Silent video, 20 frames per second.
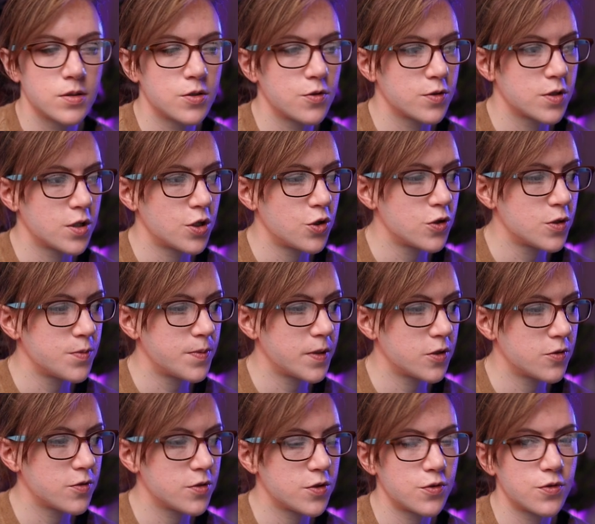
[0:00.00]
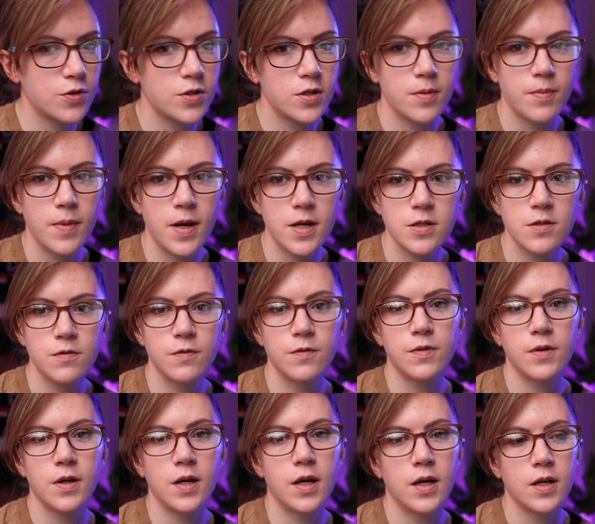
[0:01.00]
So it's a huge big resource and a
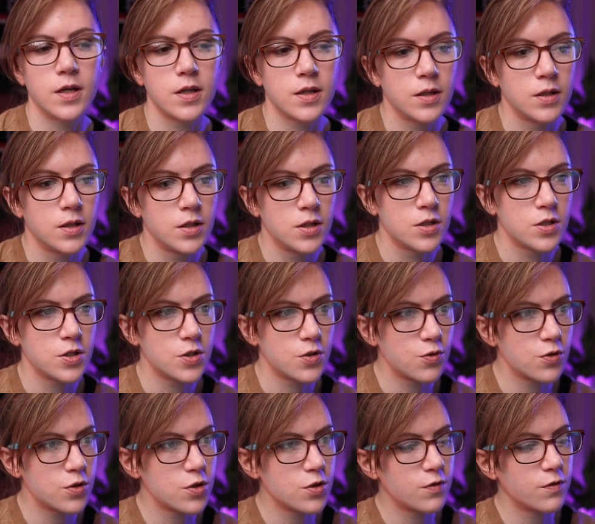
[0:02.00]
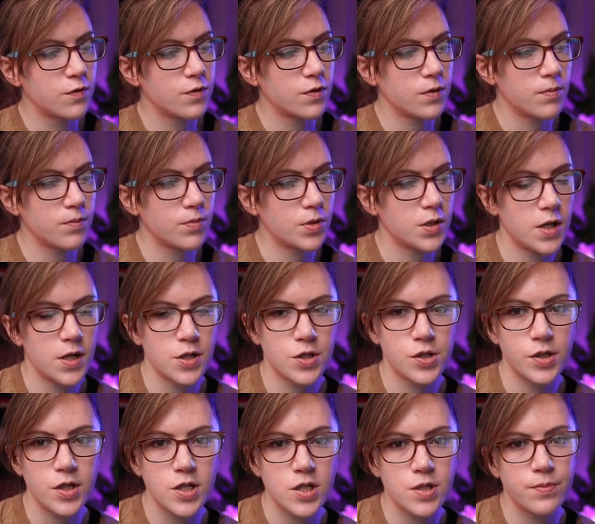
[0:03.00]
massive source of
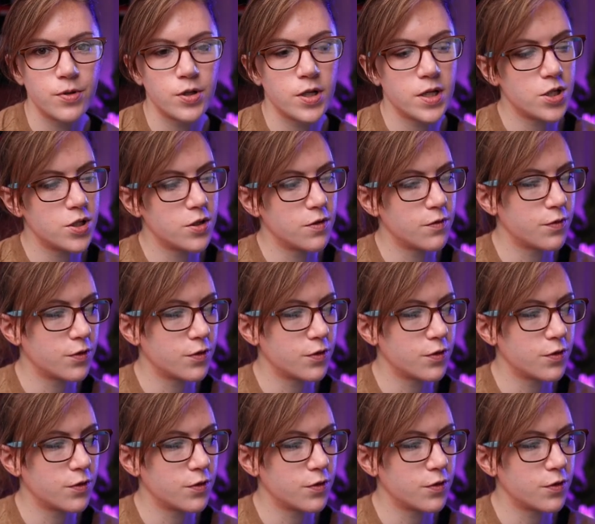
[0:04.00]
potential inspiration